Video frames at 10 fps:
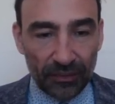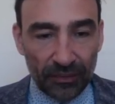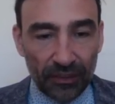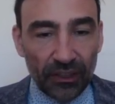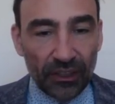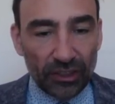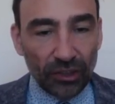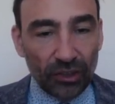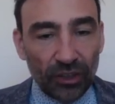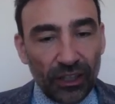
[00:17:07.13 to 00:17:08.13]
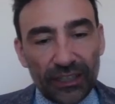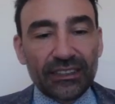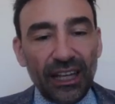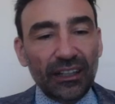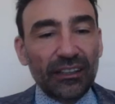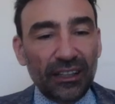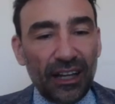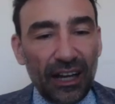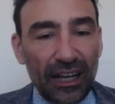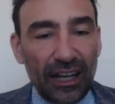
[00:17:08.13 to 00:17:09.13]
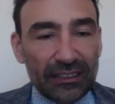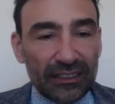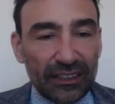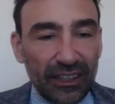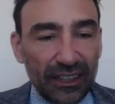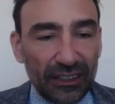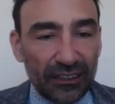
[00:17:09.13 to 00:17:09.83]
So, exactly as here,